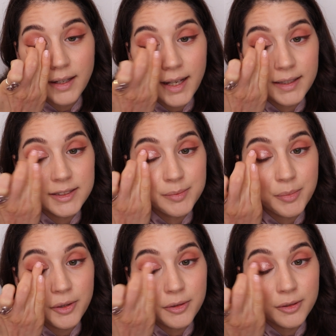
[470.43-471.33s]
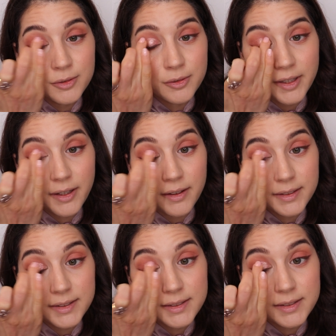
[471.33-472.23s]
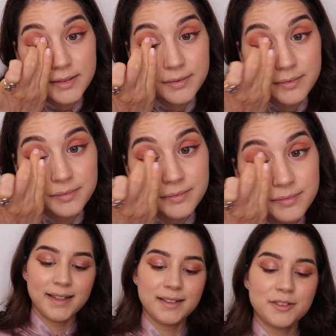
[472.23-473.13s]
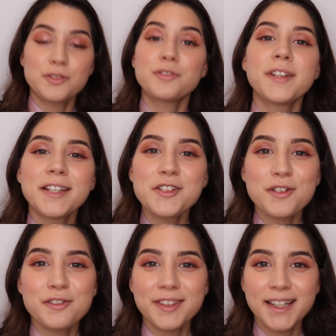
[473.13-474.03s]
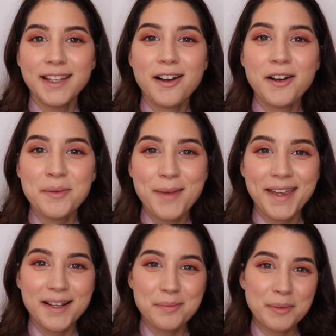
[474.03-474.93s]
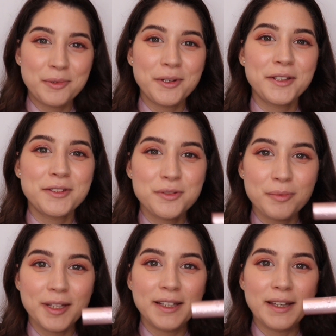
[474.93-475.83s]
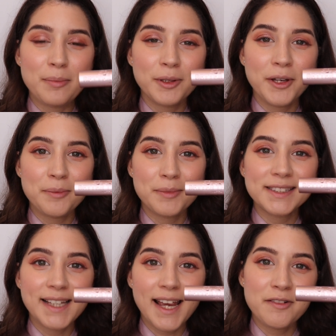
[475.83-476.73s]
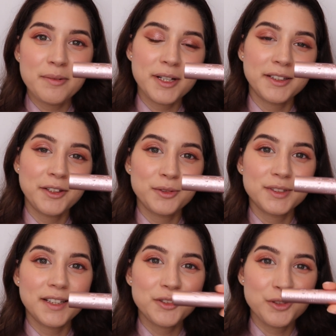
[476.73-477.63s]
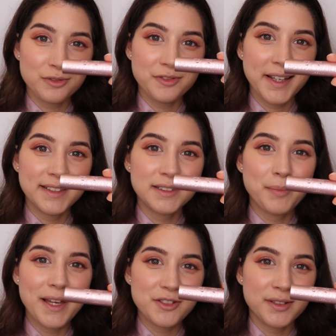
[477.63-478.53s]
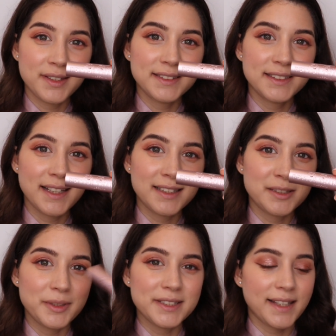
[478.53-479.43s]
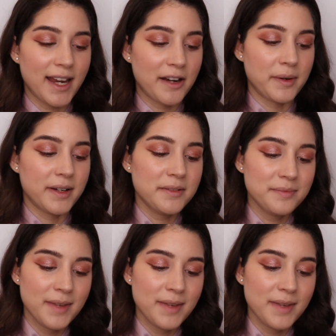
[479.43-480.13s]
and sparkle to the eyes. To finish off the eye makeup, I'm going to be applying mascara. I'm going to use the Too Faced Better Than Sex mascara,